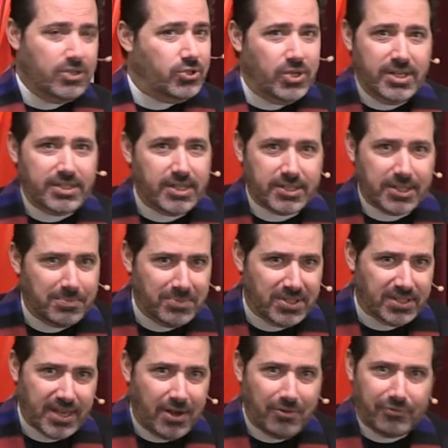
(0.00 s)
Jesus
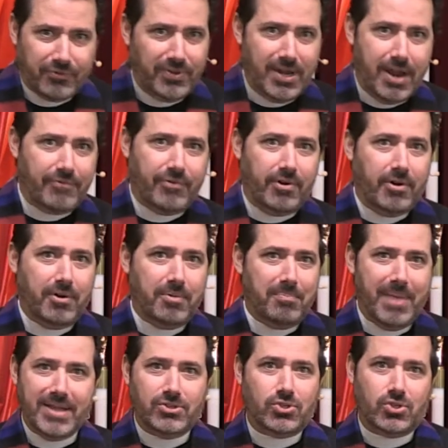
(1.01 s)
himself never
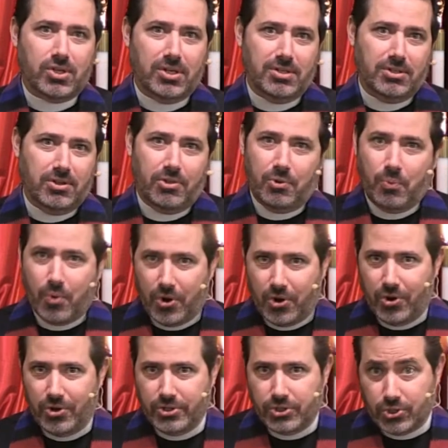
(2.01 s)
mentioned the
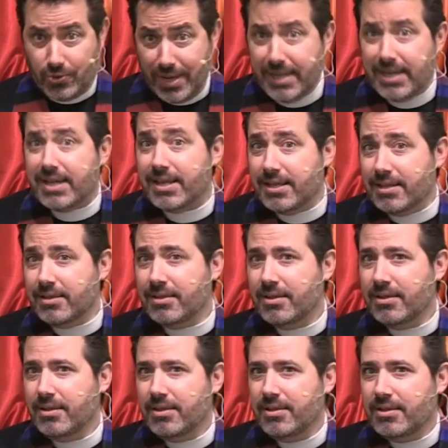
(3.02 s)
word Trinity.
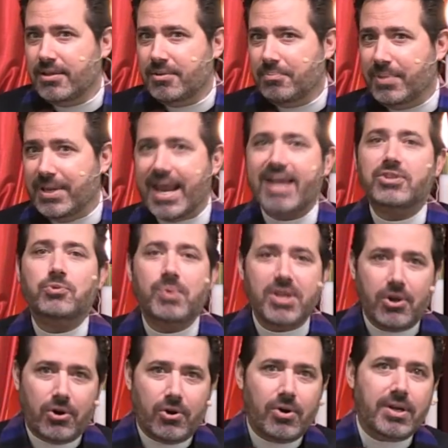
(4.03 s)
But as
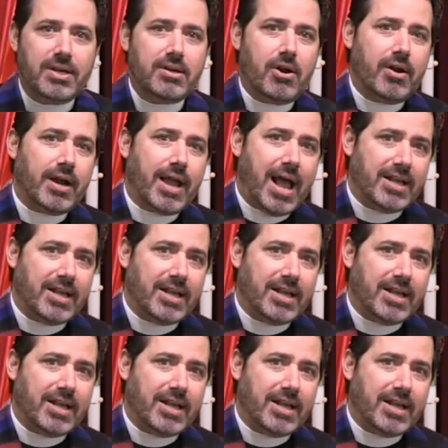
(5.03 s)
we heard in our